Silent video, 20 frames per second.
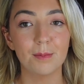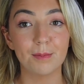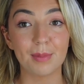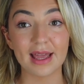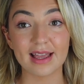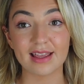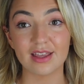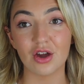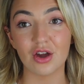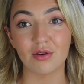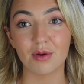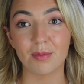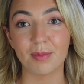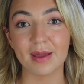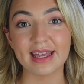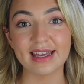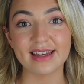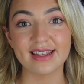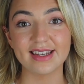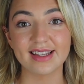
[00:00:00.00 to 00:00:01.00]
big
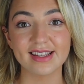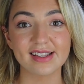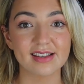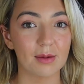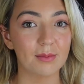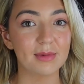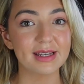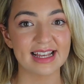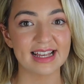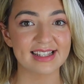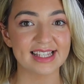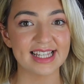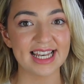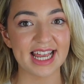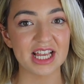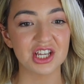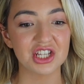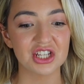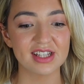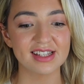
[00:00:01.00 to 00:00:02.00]
European summer
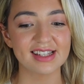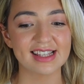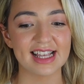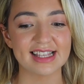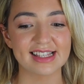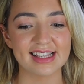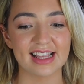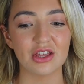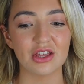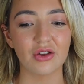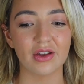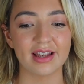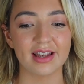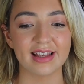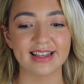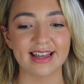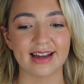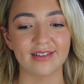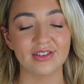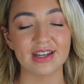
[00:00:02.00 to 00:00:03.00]
destinations, is that you can
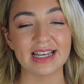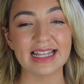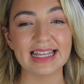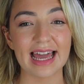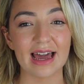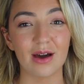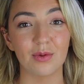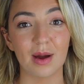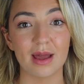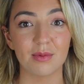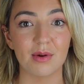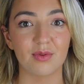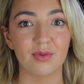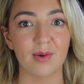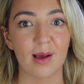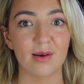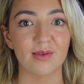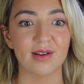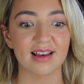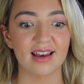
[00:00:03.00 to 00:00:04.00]
definitely get away with
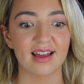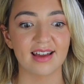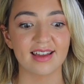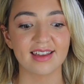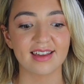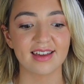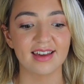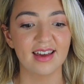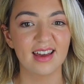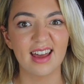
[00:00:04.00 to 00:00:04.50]
wearing like